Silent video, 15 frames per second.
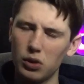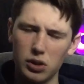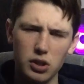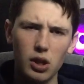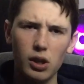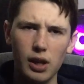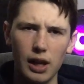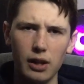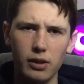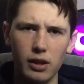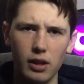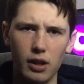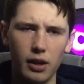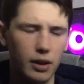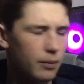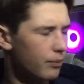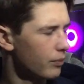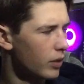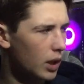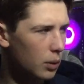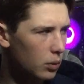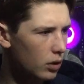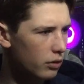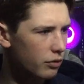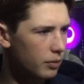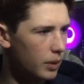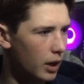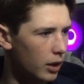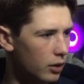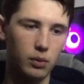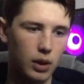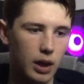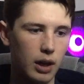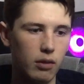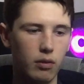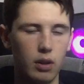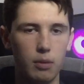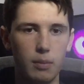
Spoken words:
install Catalina on it. We'll go from there. I have a